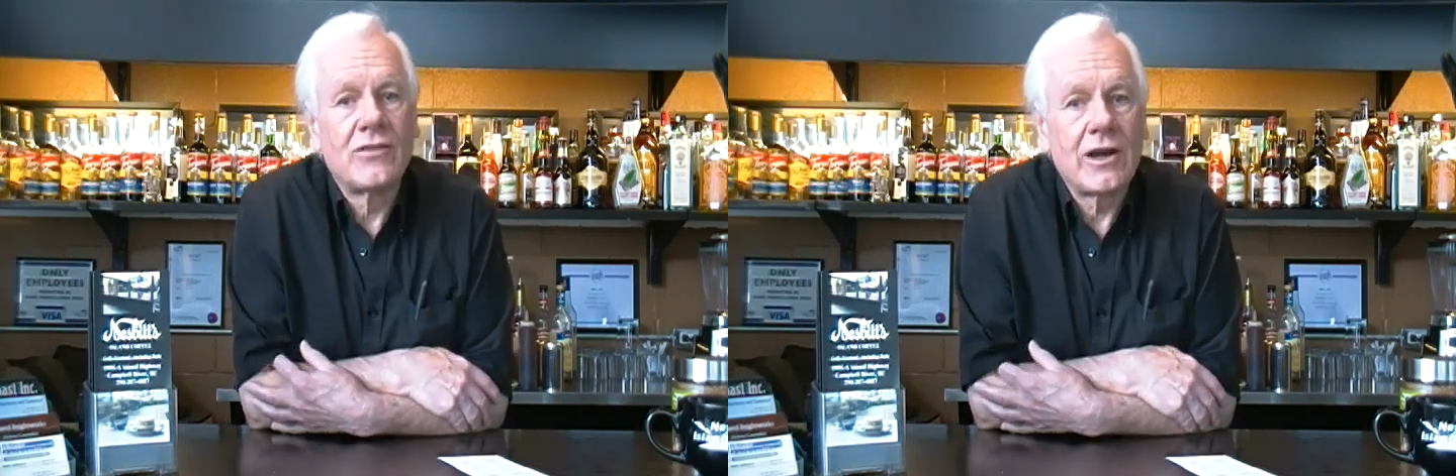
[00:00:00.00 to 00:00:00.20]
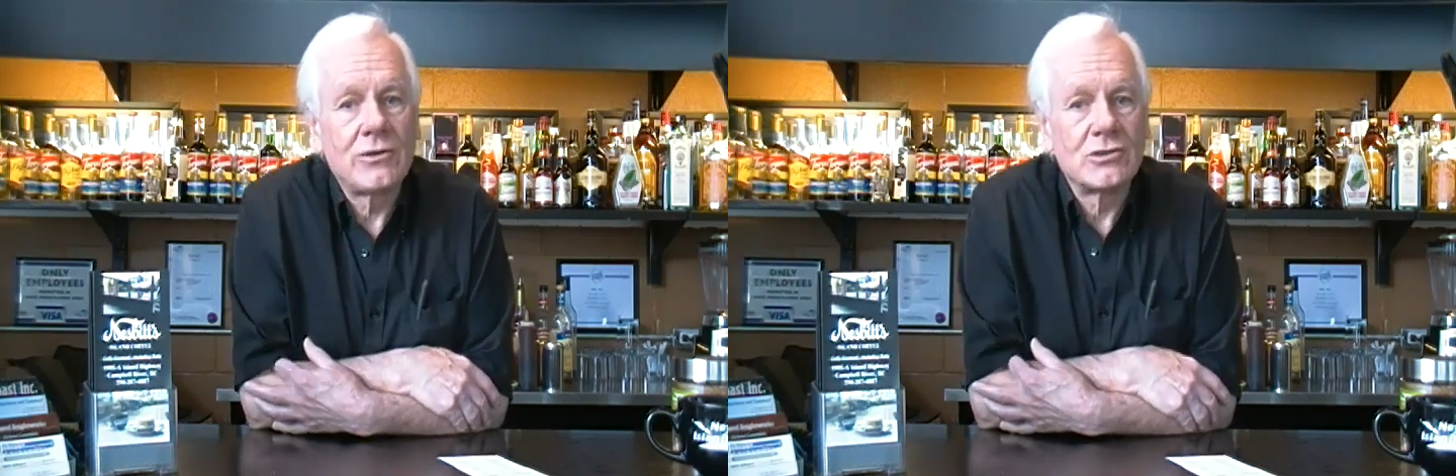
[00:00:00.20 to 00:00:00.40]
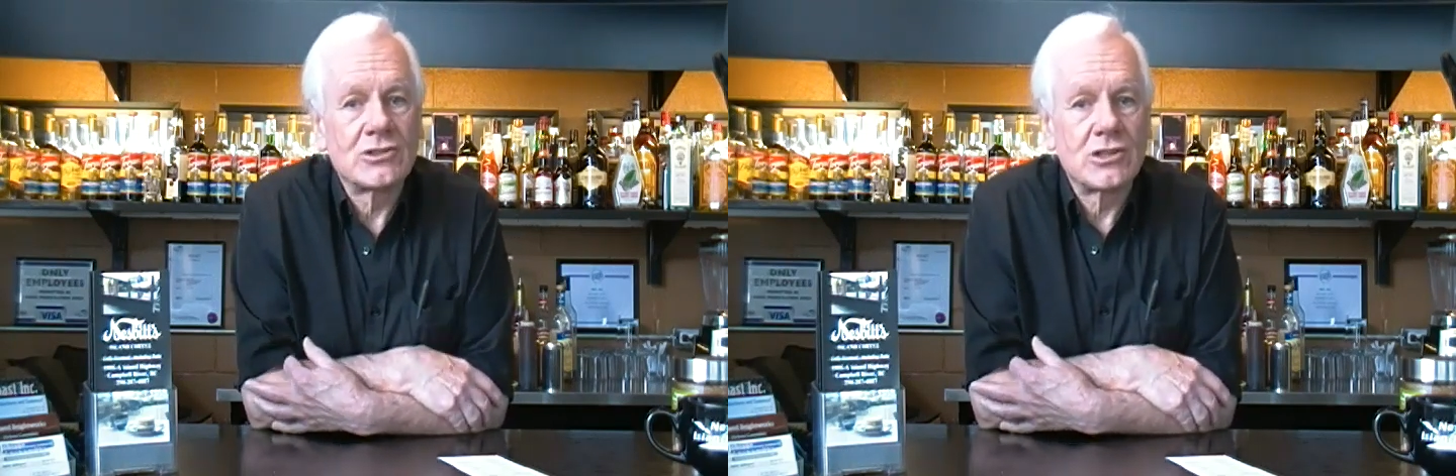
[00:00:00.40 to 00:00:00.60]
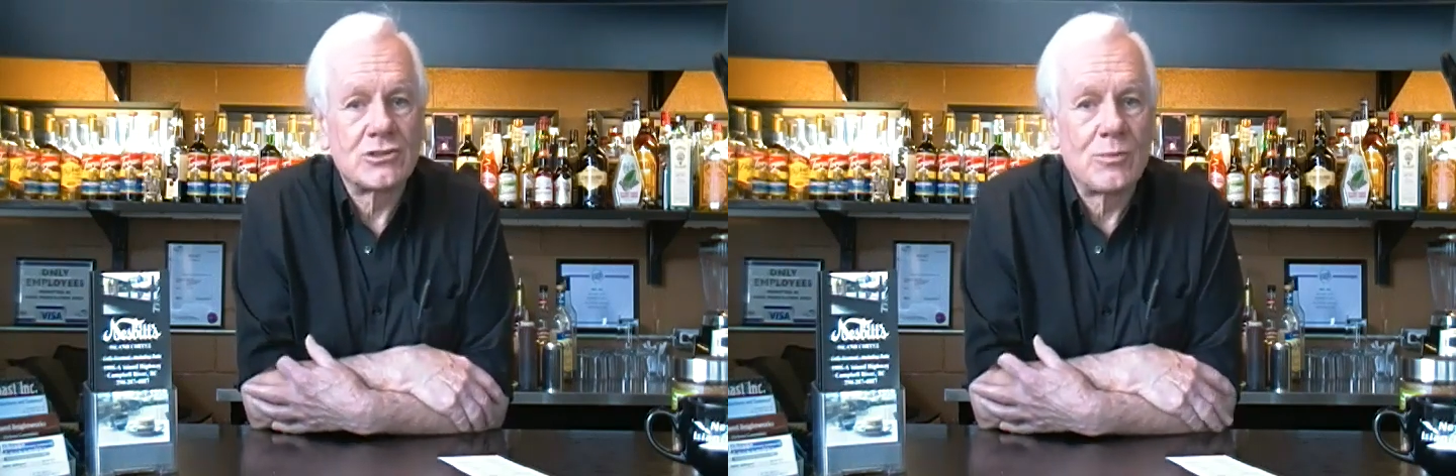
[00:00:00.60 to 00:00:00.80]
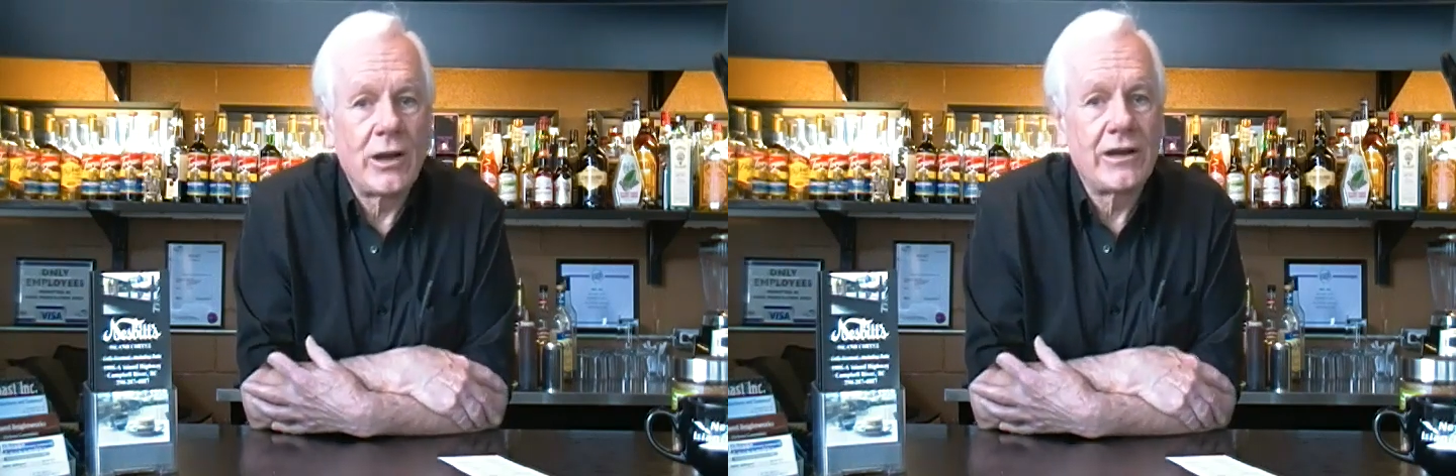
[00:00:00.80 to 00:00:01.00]
virus
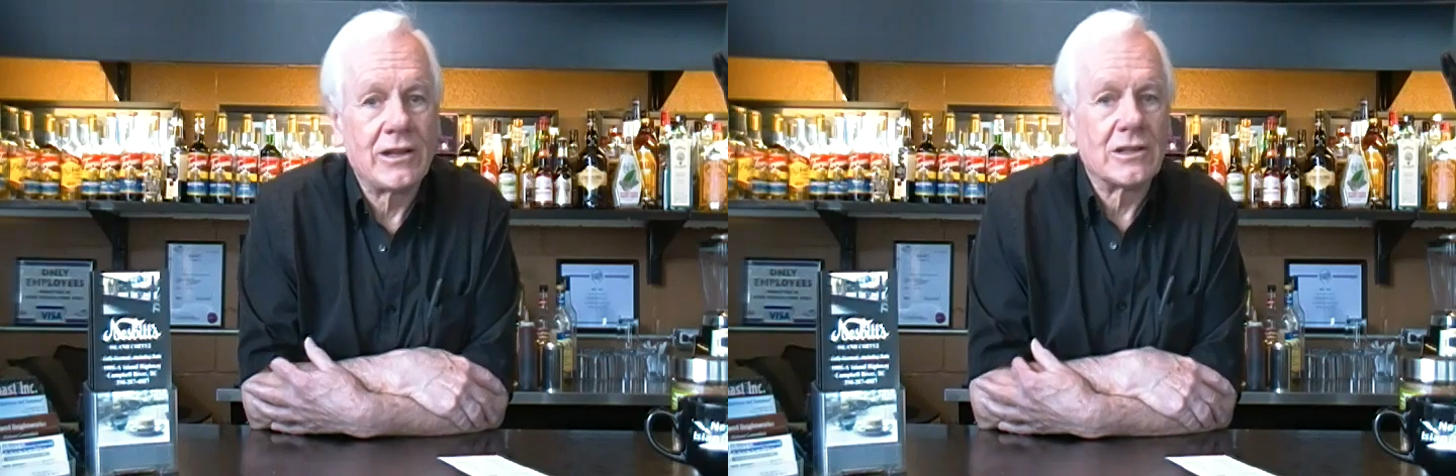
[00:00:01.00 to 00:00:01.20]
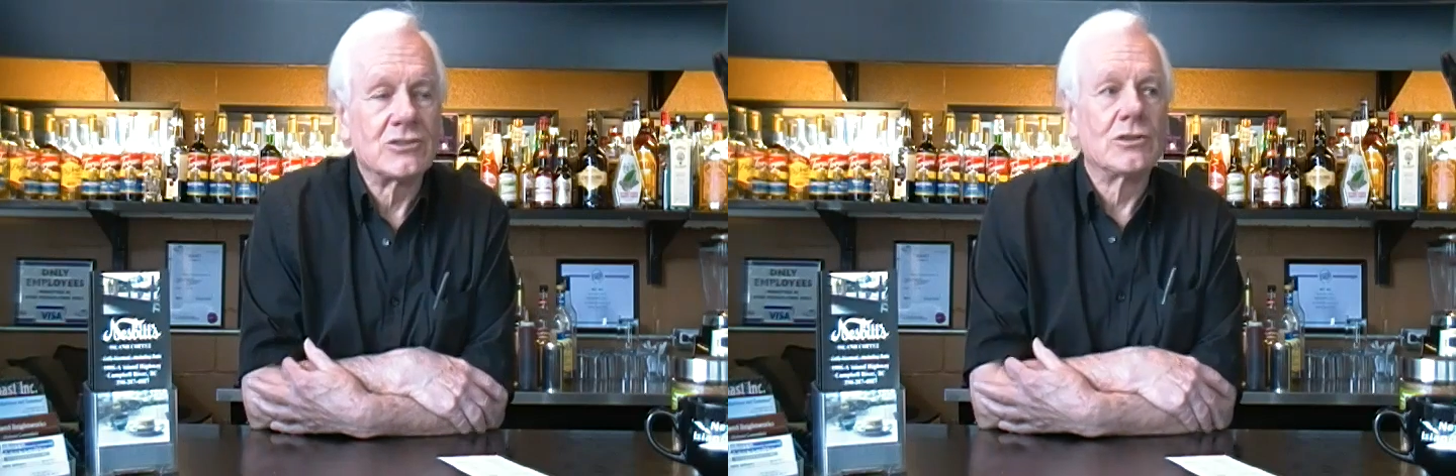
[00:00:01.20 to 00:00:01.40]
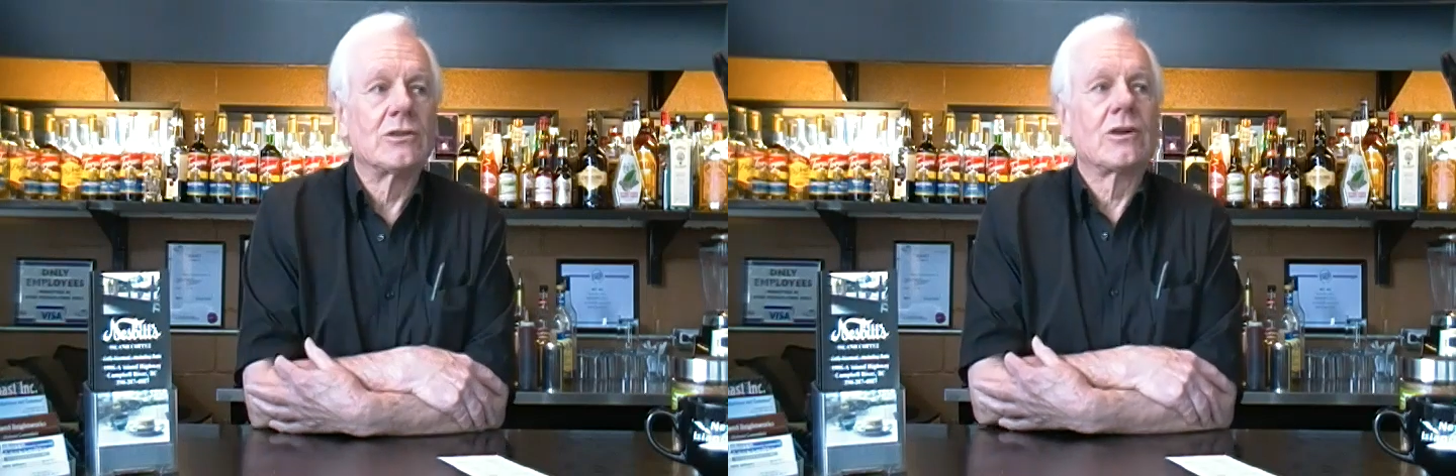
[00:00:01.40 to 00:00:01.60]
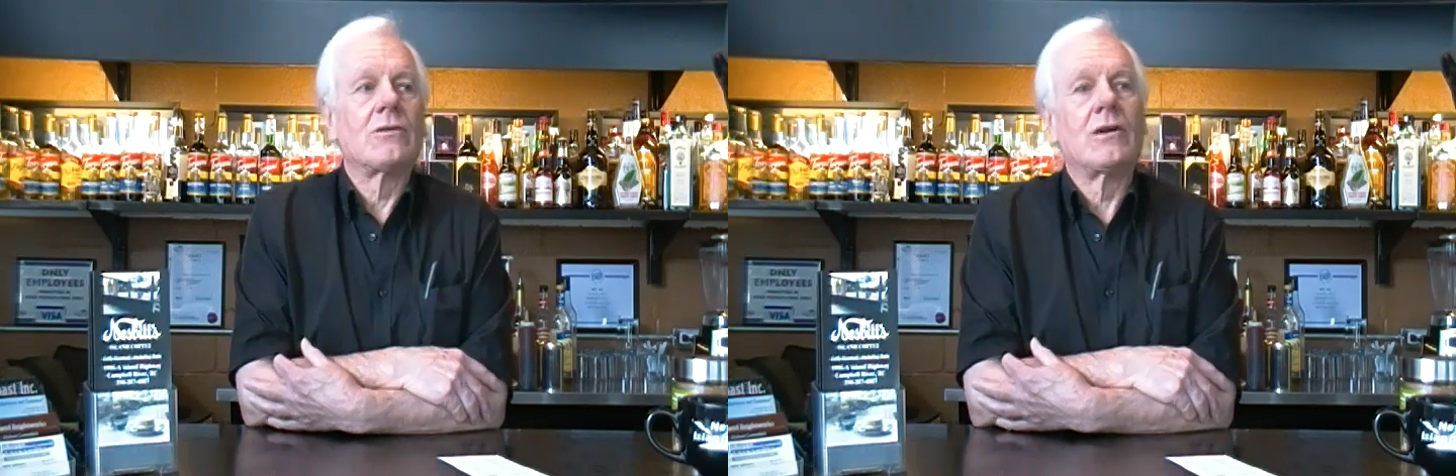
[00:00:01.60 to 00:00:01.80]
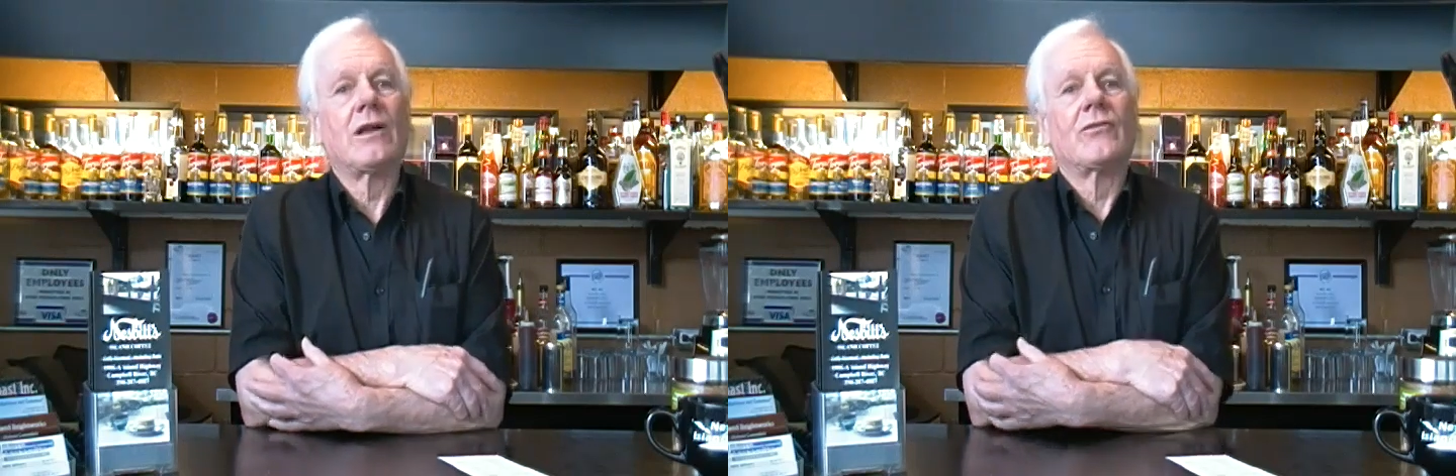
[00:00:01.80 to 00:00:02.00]
is spreading as you
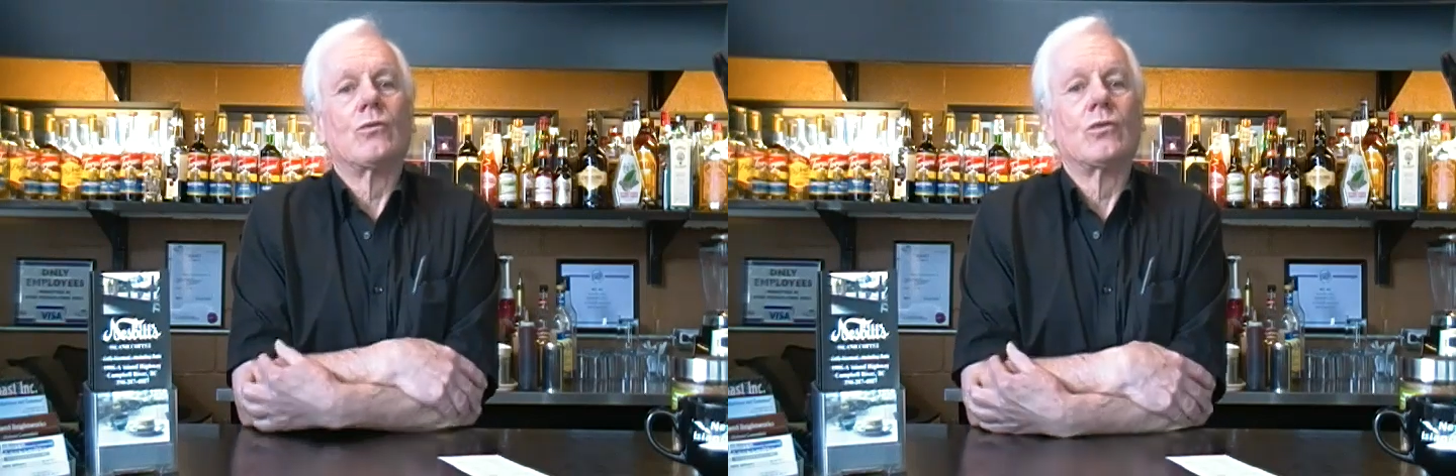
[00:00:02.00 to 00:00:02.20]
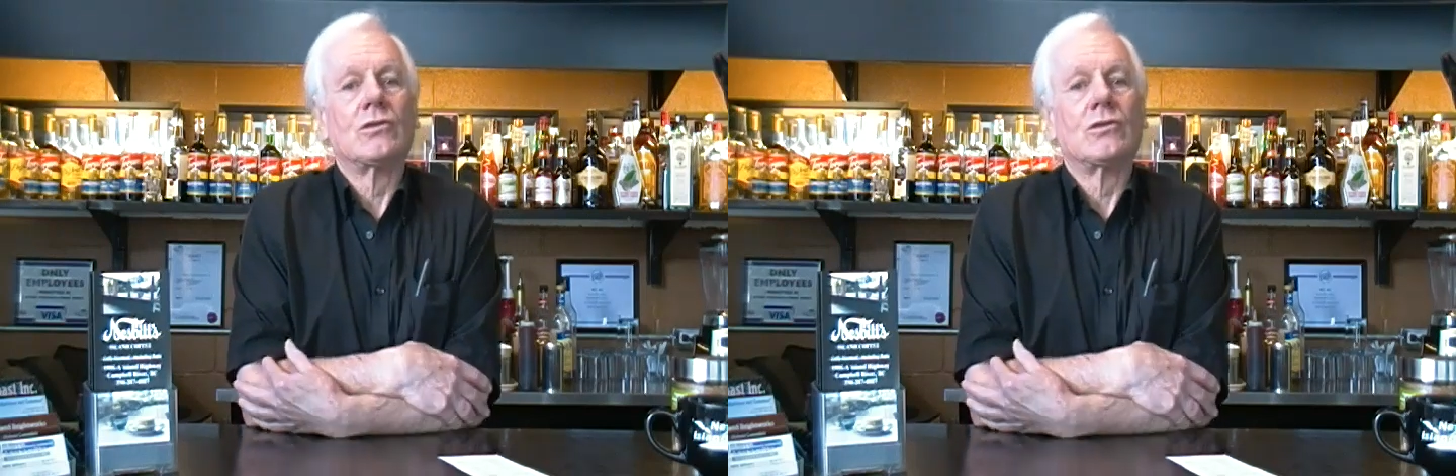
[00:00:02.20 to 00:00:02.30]
look around the